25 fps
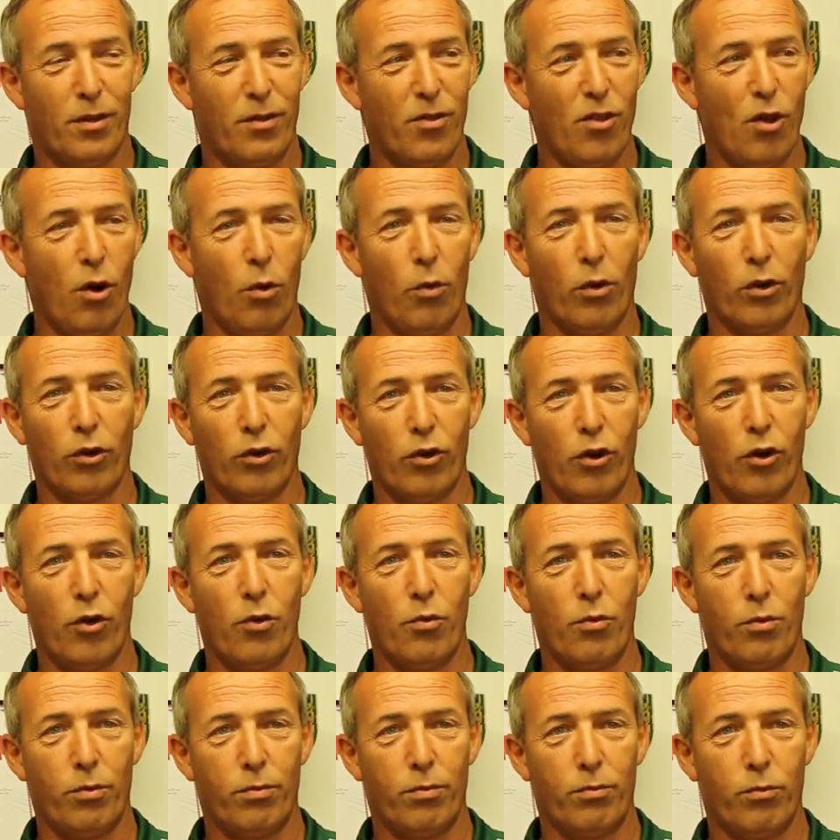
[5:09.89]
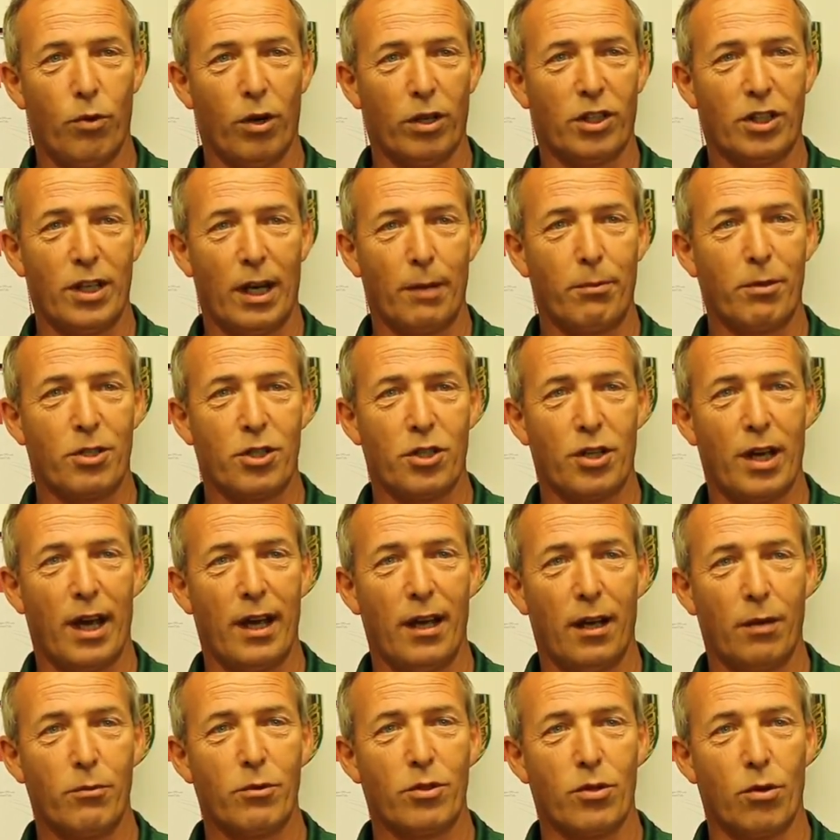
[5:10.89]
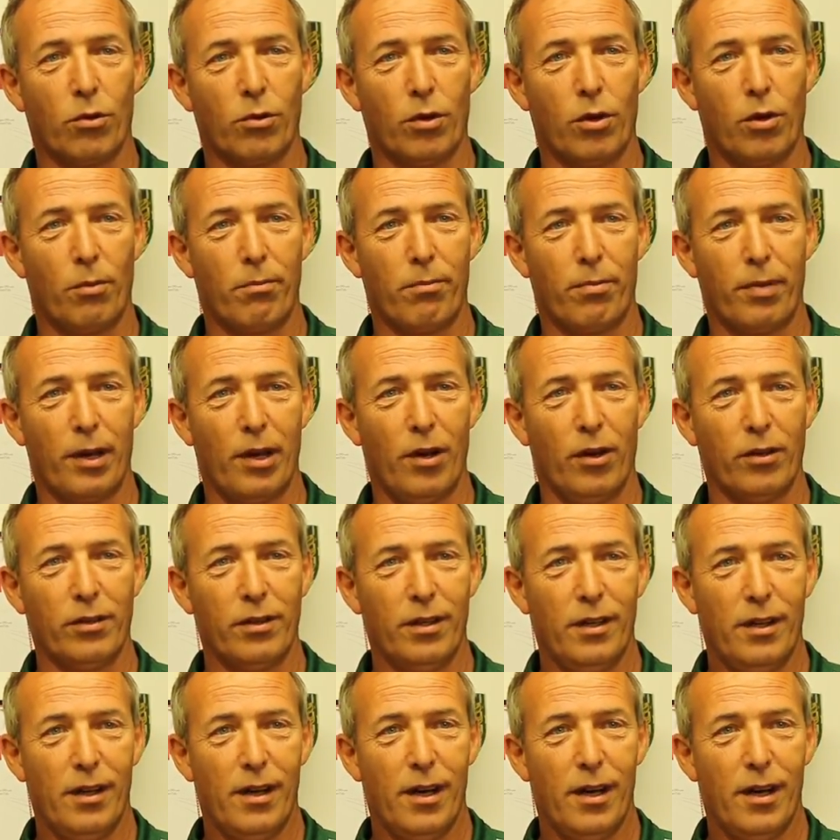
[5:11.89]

No one knew what type of scale it was going to be on.